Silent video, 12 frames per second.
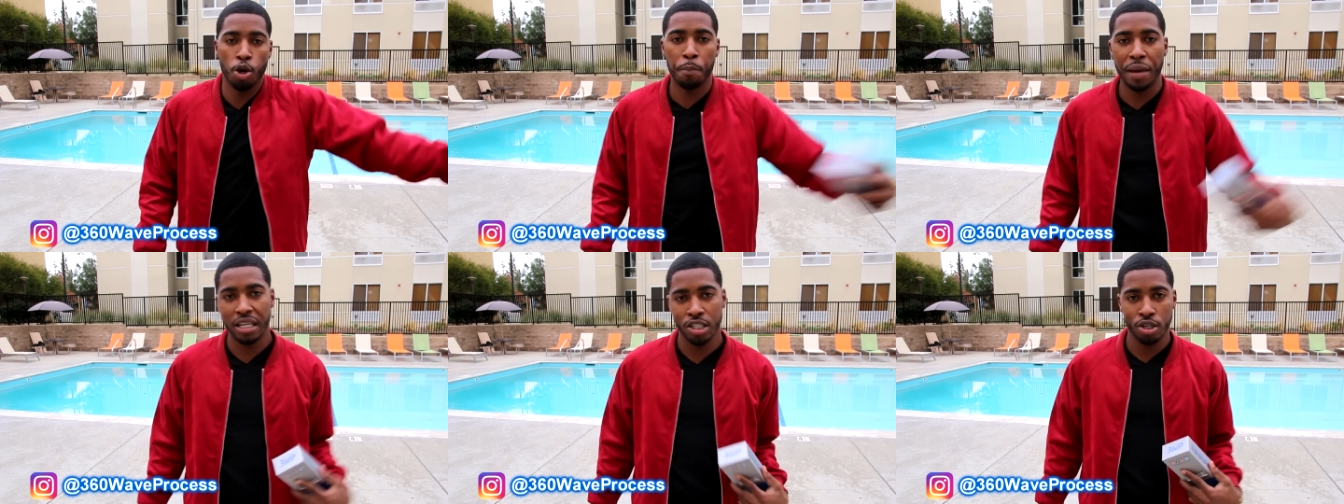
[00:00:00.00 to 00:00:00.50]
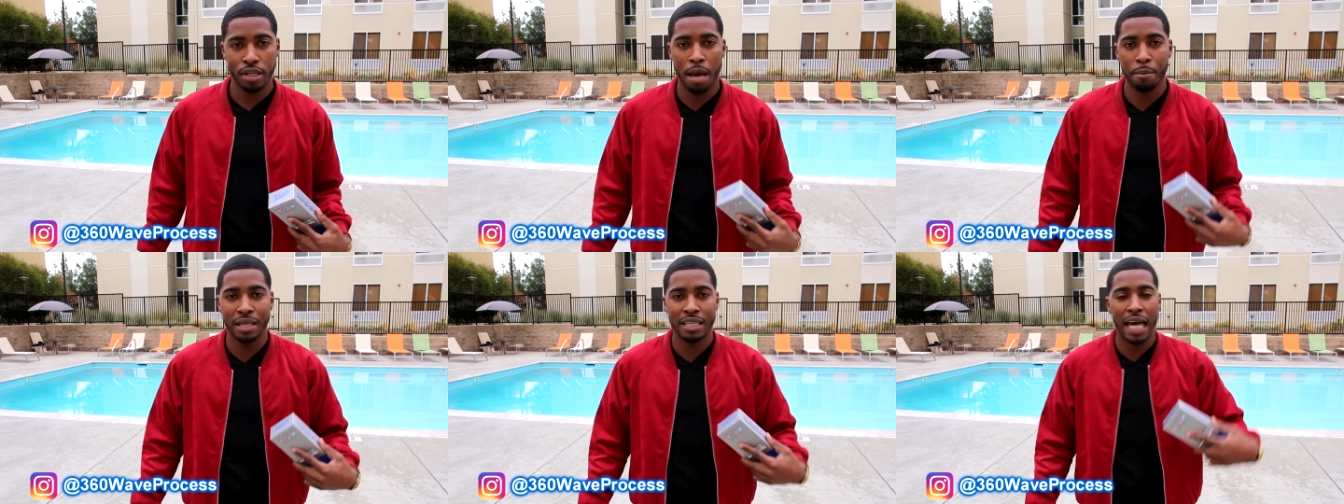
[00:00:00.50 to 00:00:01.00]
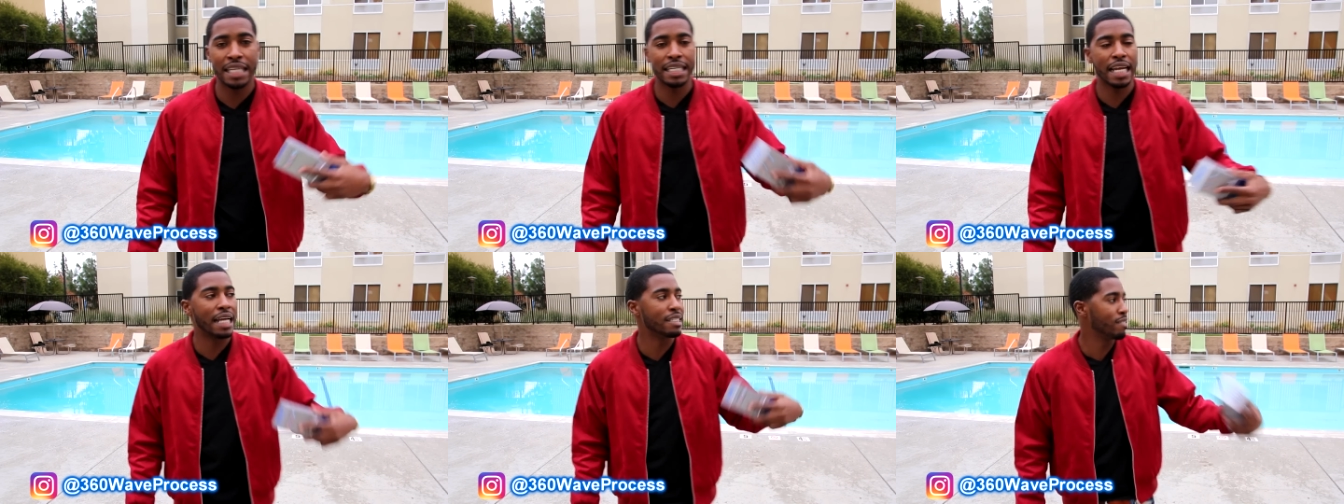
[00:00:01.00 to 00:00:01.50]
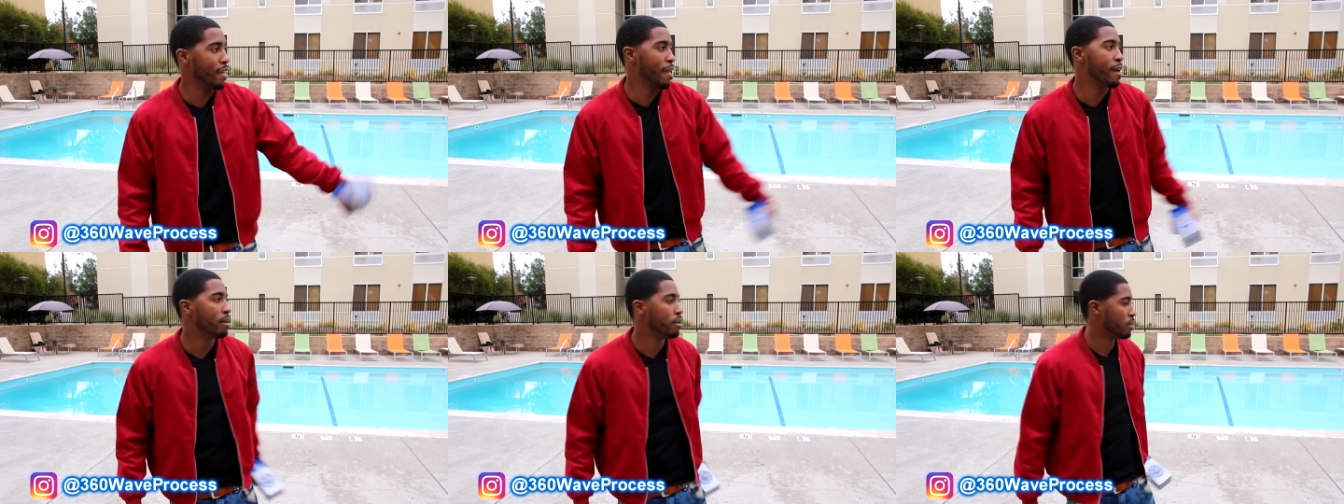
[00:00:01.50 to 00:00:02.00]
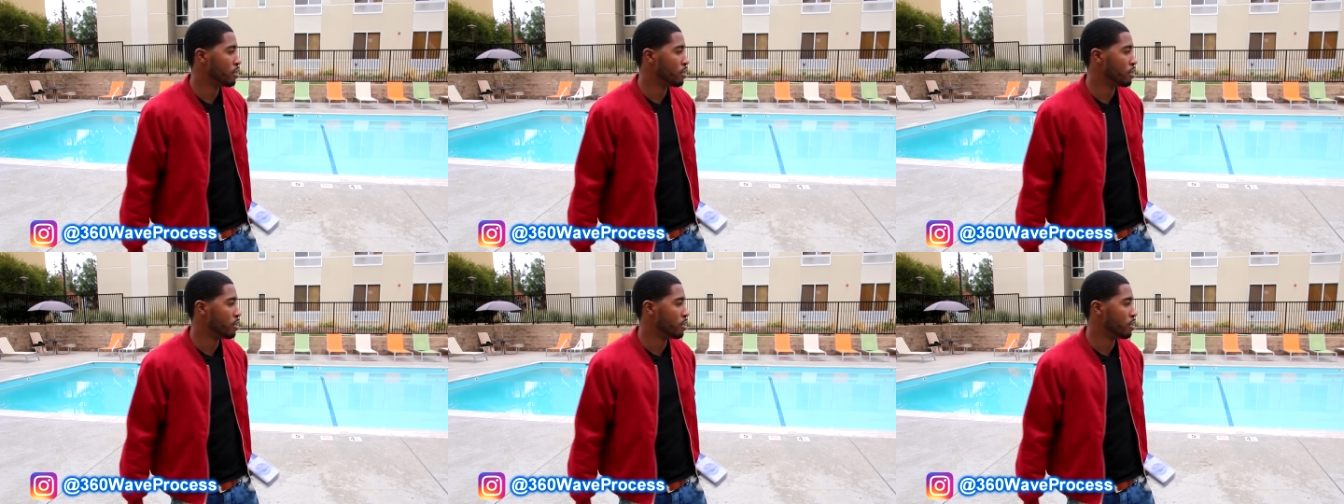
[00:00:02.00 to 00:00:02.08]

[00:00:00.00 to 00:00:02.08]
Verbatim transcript: your picture, that means I did not see it.